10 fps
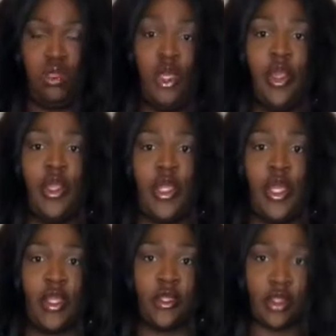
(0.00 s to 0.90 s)
All right
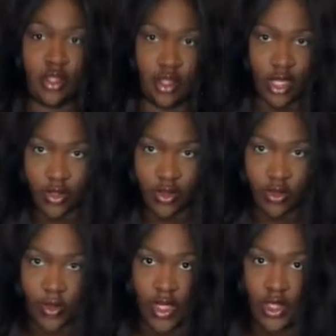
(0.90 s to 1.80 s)
guys, I don't
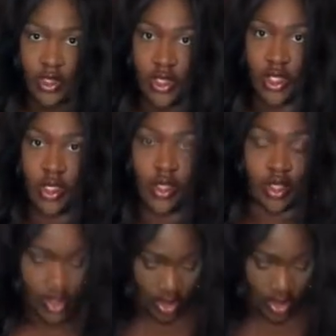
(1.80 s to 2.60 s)
know what I did here.